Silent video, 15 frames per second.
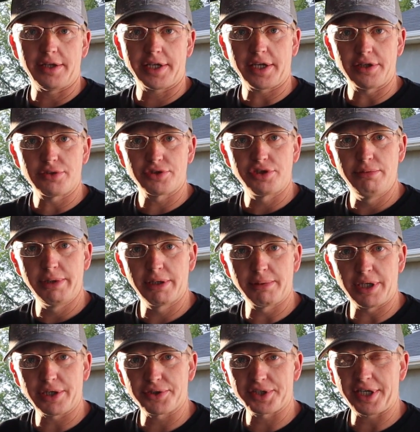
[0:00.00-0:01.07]
I got those 2 big
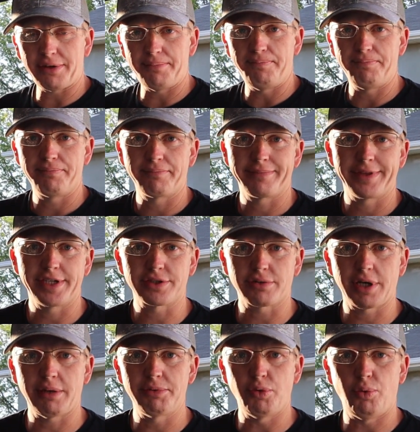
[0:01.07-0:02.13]
buggers out, let's
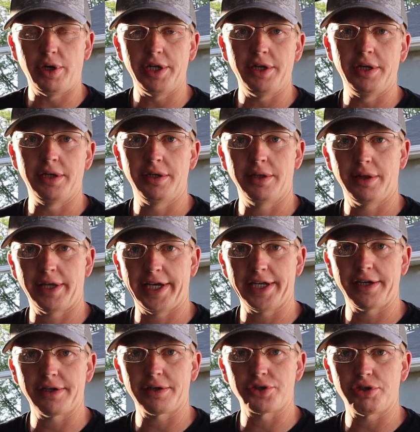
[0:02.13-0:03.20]
grab the one Lion
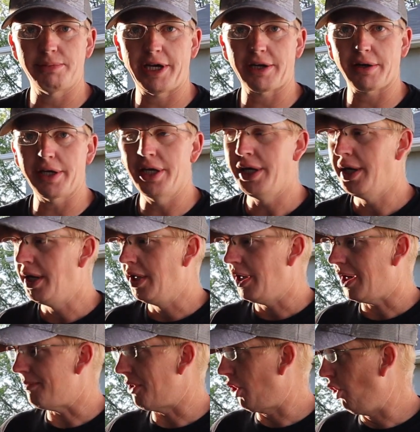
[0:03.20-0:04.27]
Energy battery.
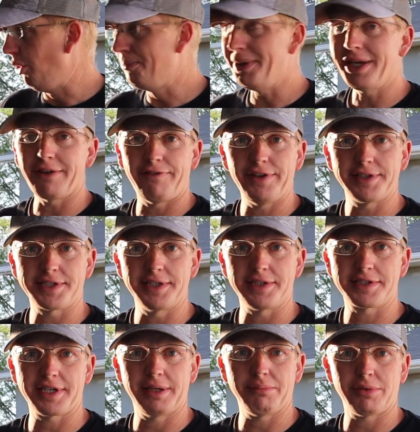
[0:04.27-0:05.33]
I'm hoping it fits in the
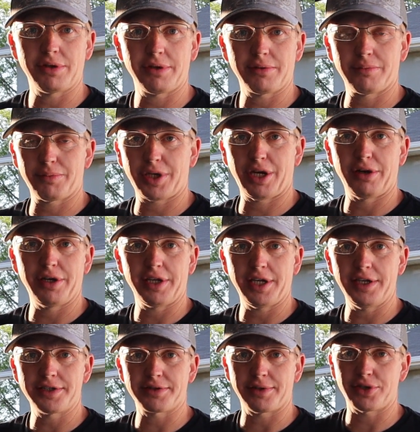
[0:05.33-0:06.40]
same carrying
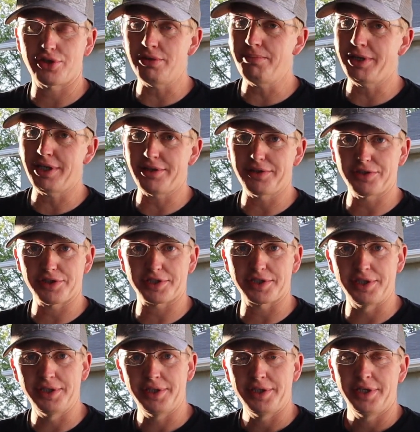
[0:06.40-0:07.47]
case, so I should be able to just
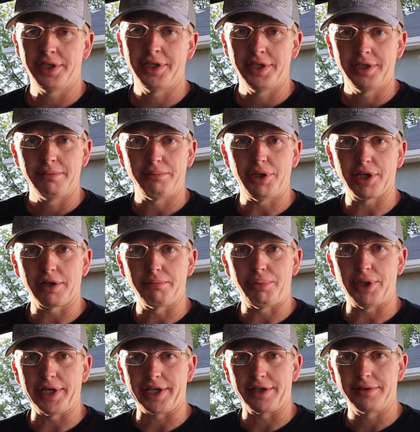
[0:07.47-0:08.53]
plug and
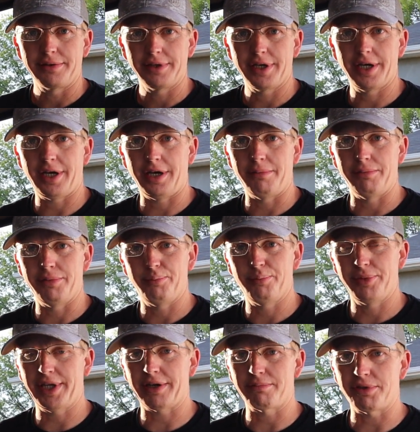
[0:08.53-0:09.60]
play. And
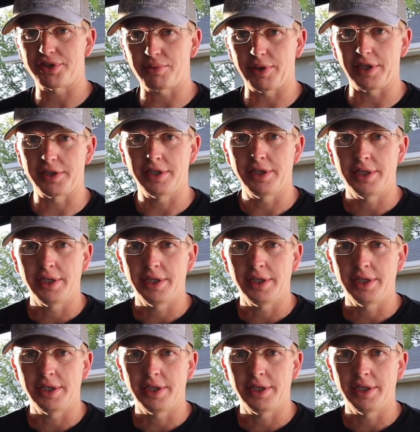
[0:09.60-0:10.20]
that would be sweet.